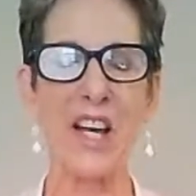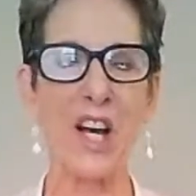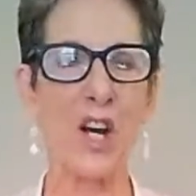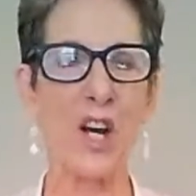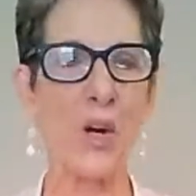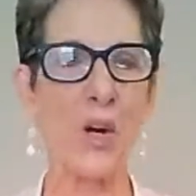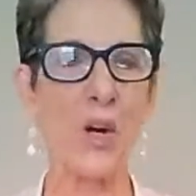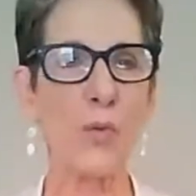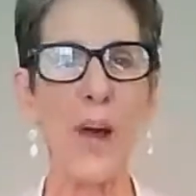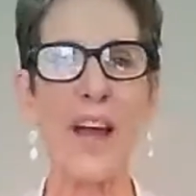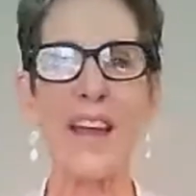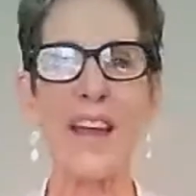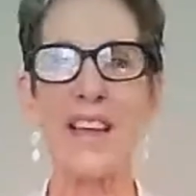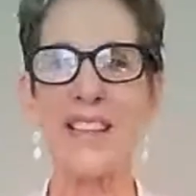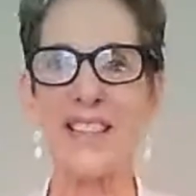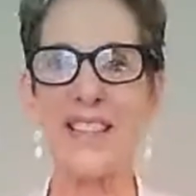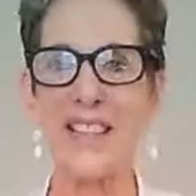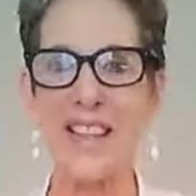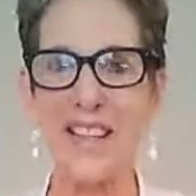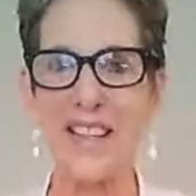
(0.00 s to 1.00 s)

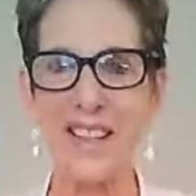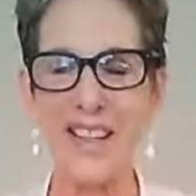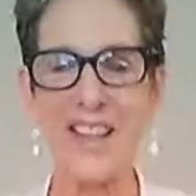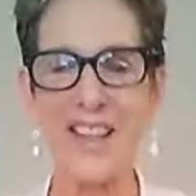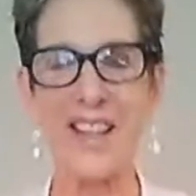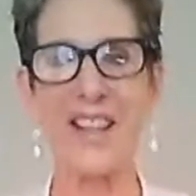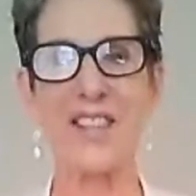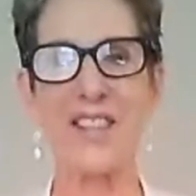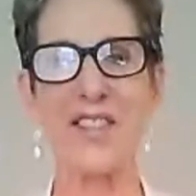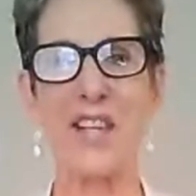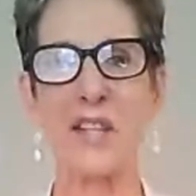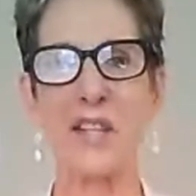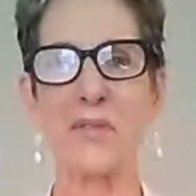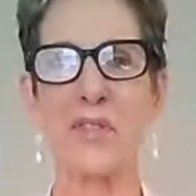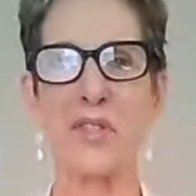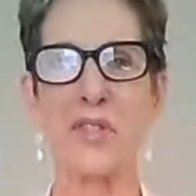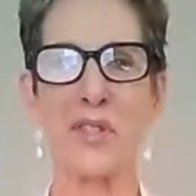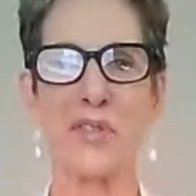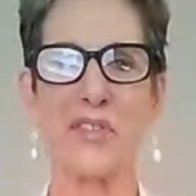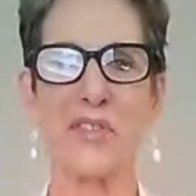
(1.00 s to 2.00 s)
arising a sacred
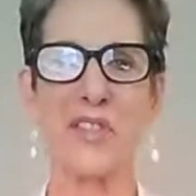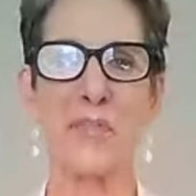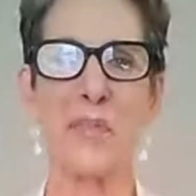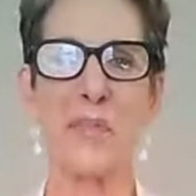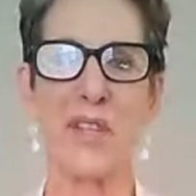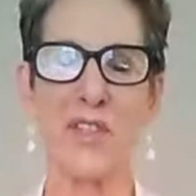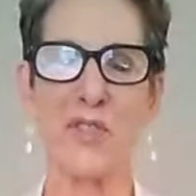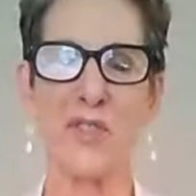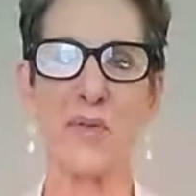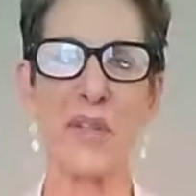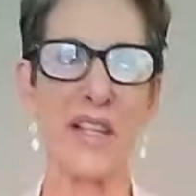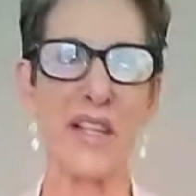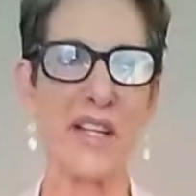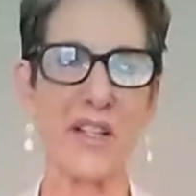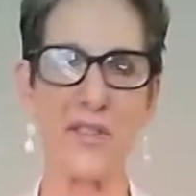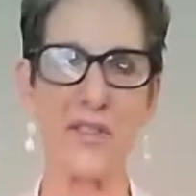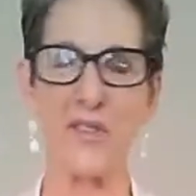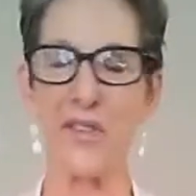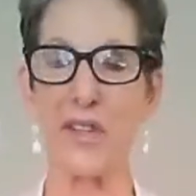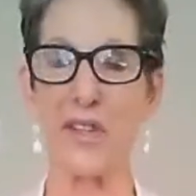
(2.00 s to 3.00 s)
service ministry here
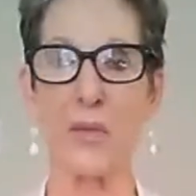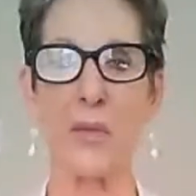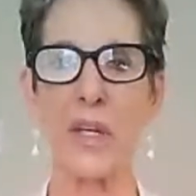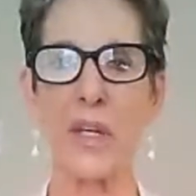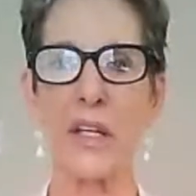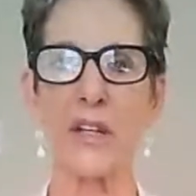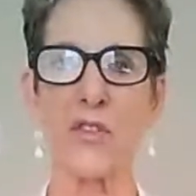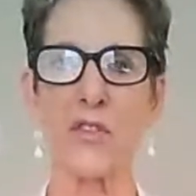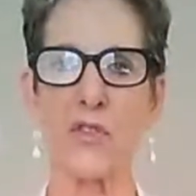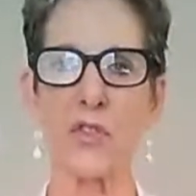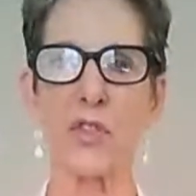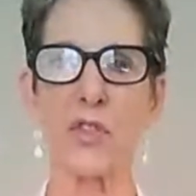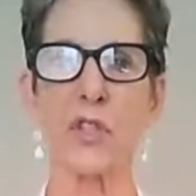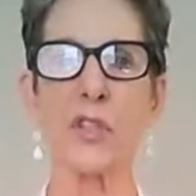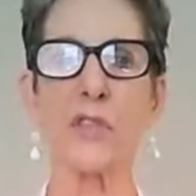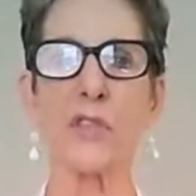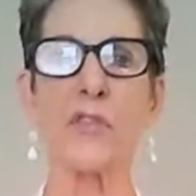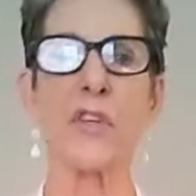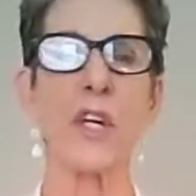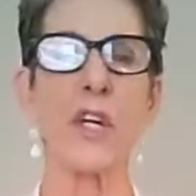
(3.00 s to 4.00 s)
so that we can
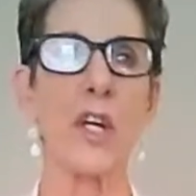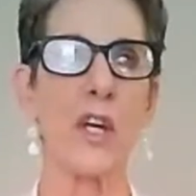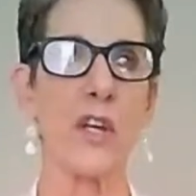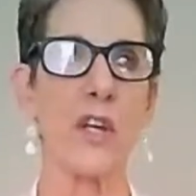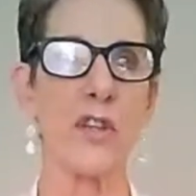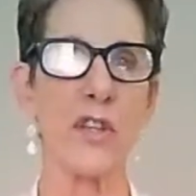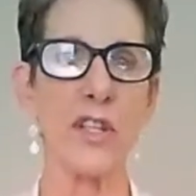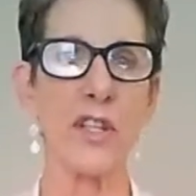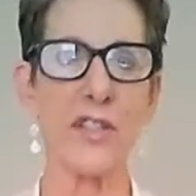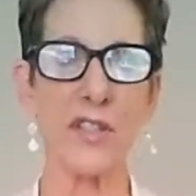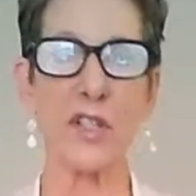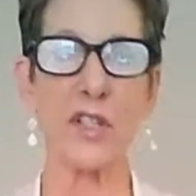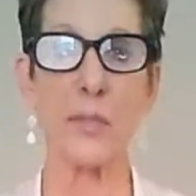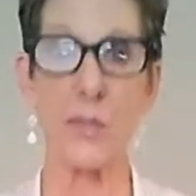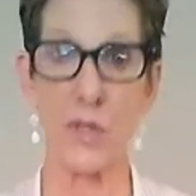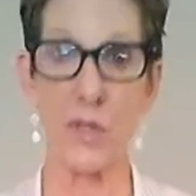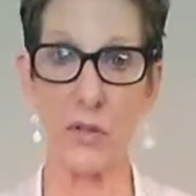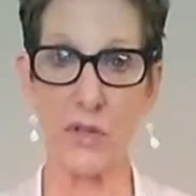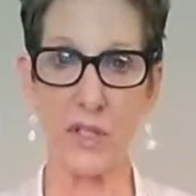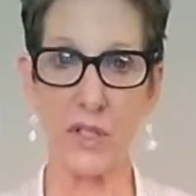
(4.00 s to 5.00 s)
serve this
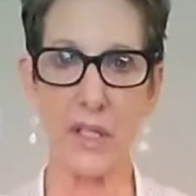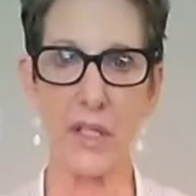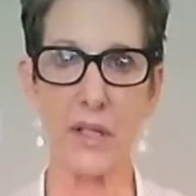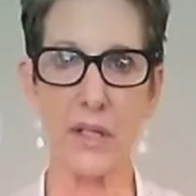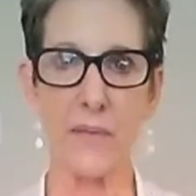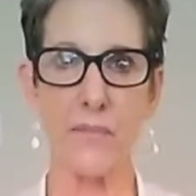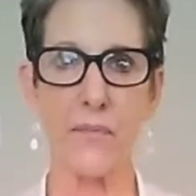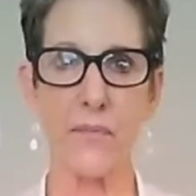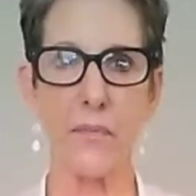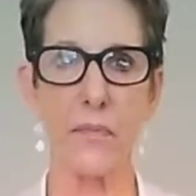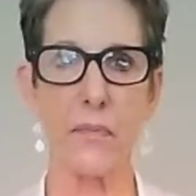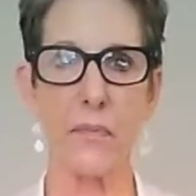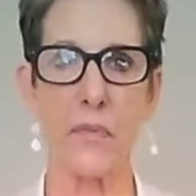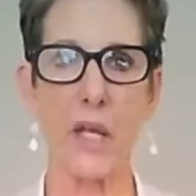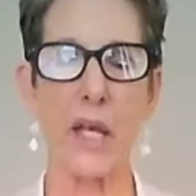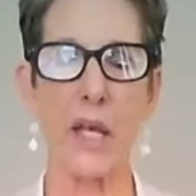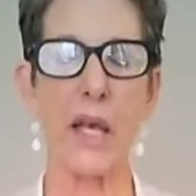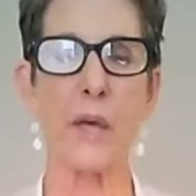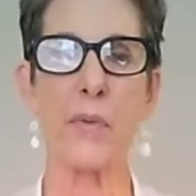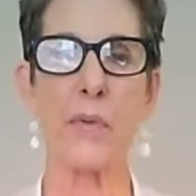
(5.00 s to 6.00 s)
community
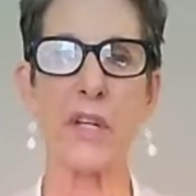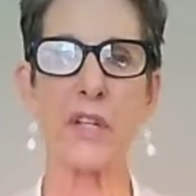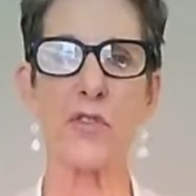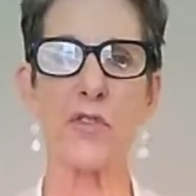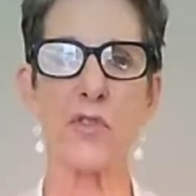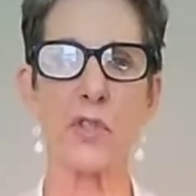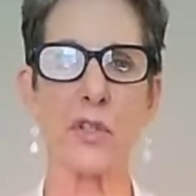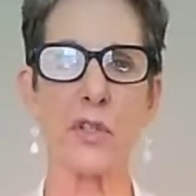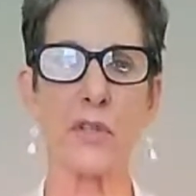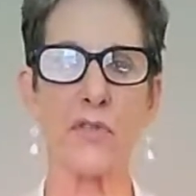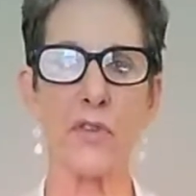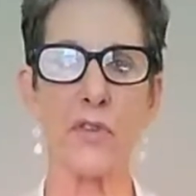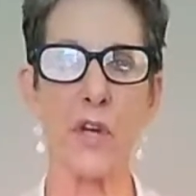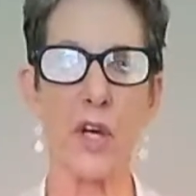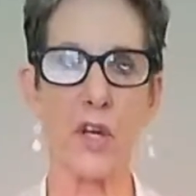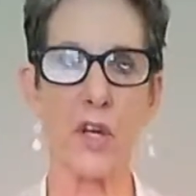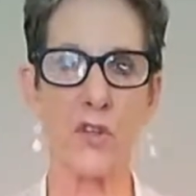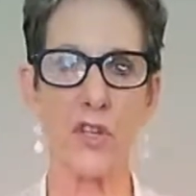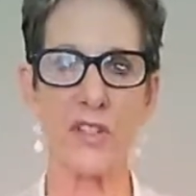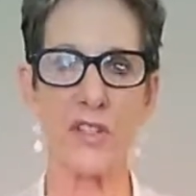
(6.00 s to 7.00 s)
and we can serve
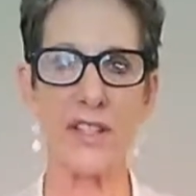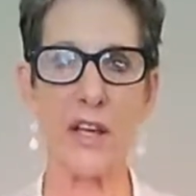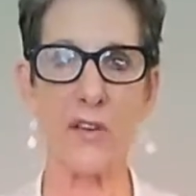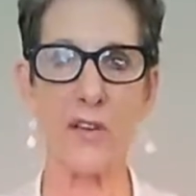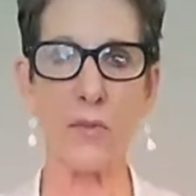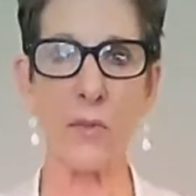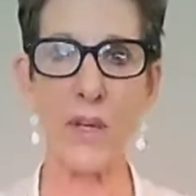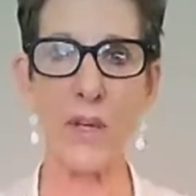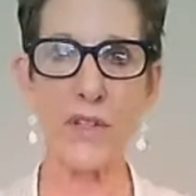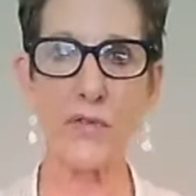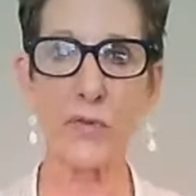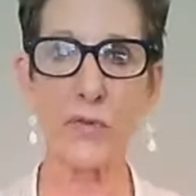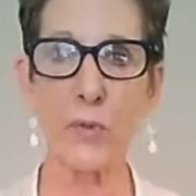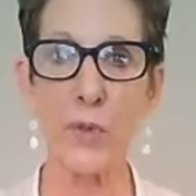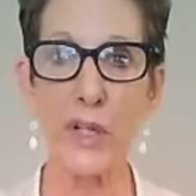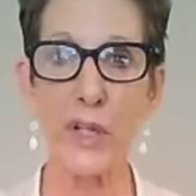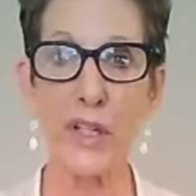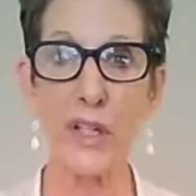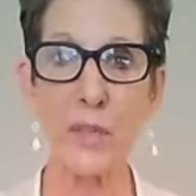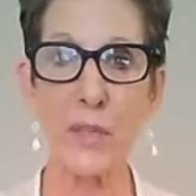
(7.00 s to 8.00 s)
the Southwest
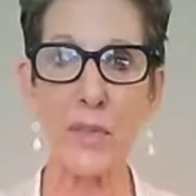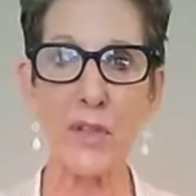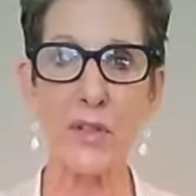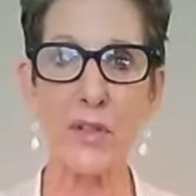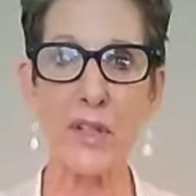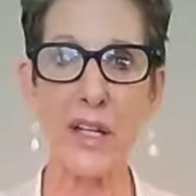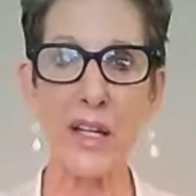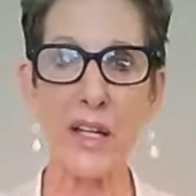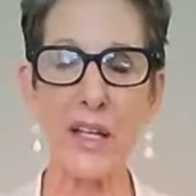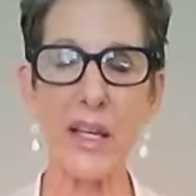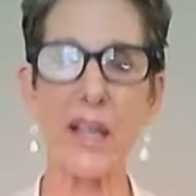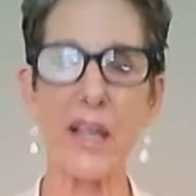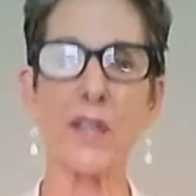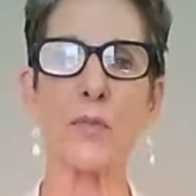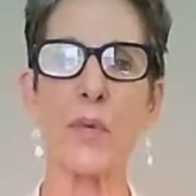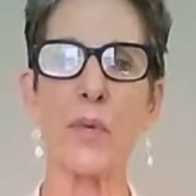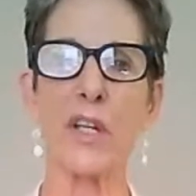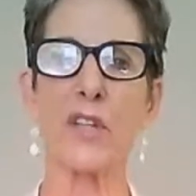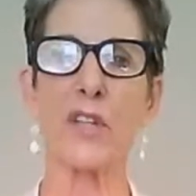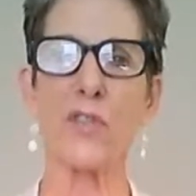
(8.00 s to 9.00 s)
Florida community and
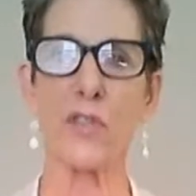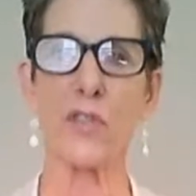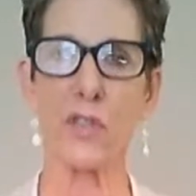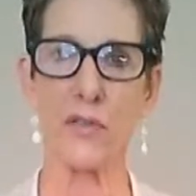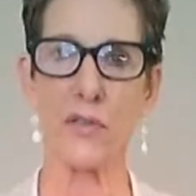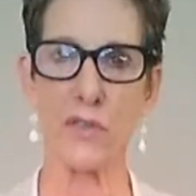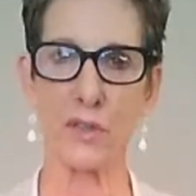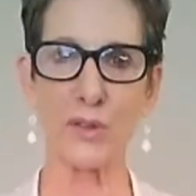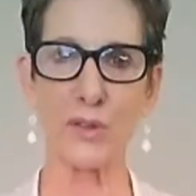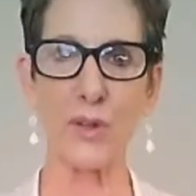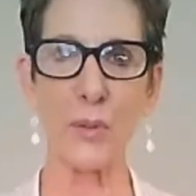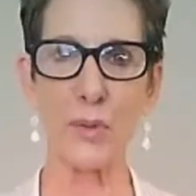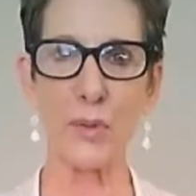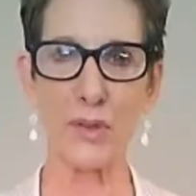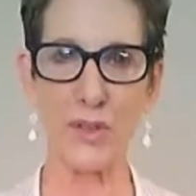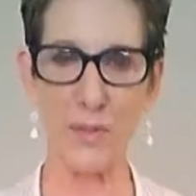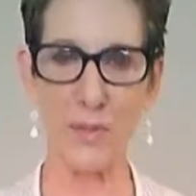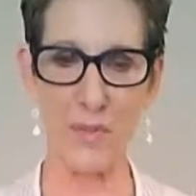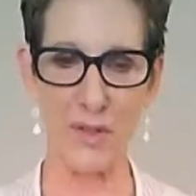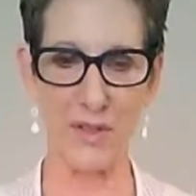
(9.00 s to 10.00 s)
we can serve the global
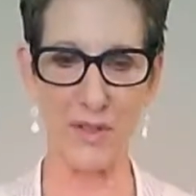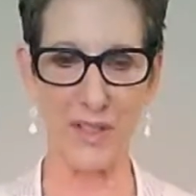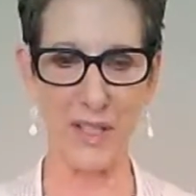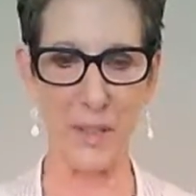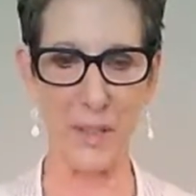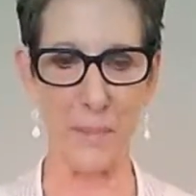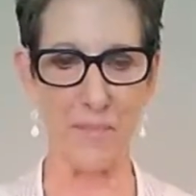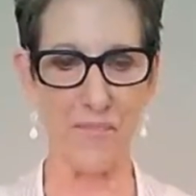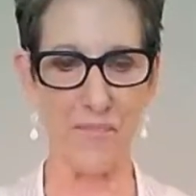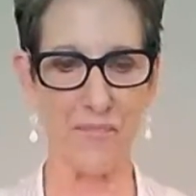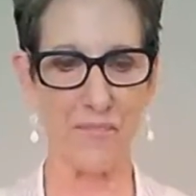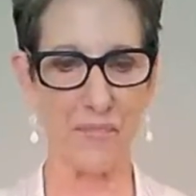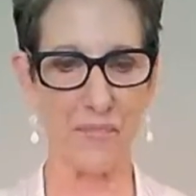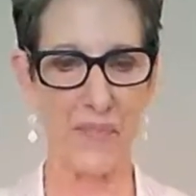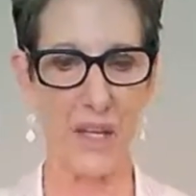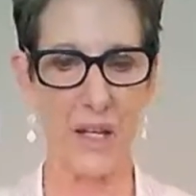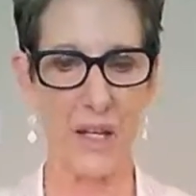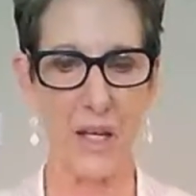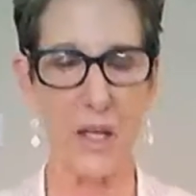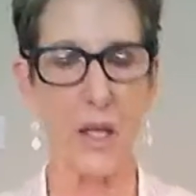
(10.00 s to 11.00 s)
community.
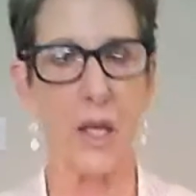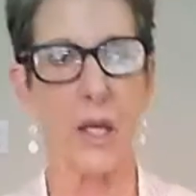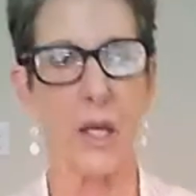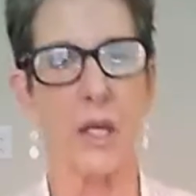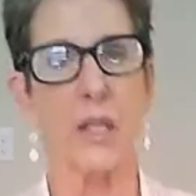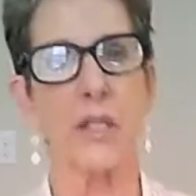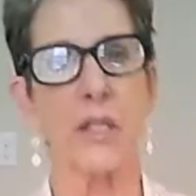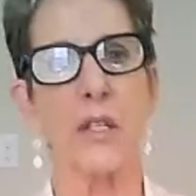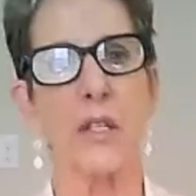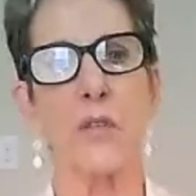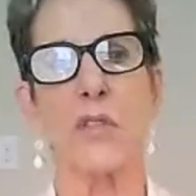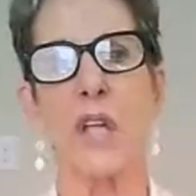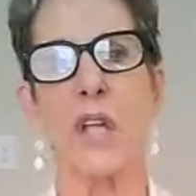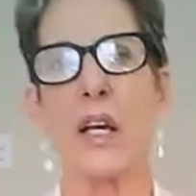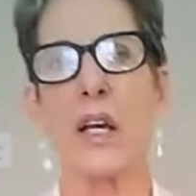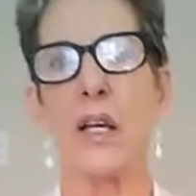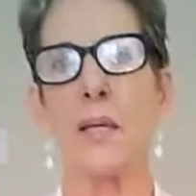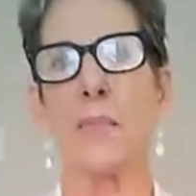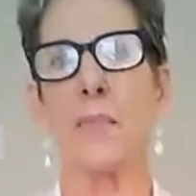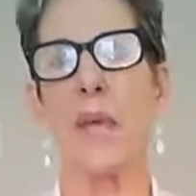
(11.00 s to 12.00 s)
So
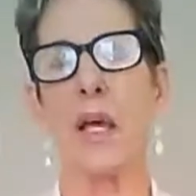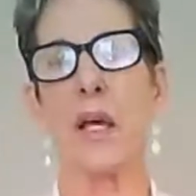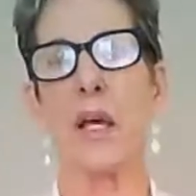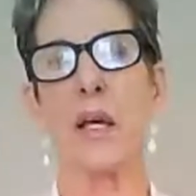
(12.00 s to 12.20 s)
tithing